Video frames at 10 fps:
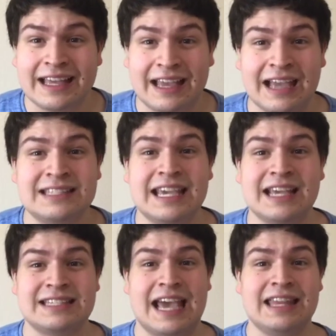as he
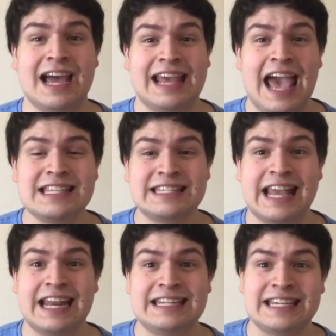has not
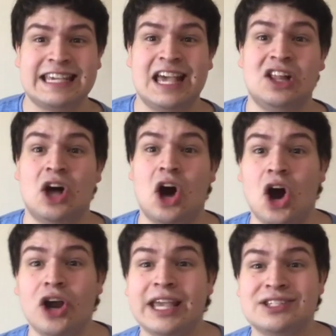hesitated to kill
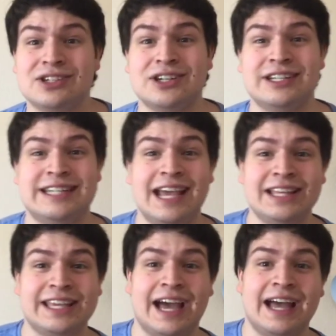Argus or
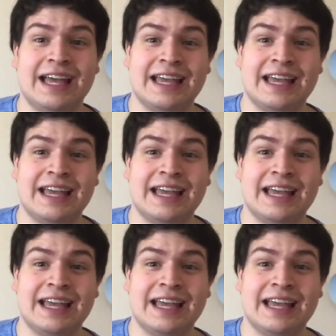Delia.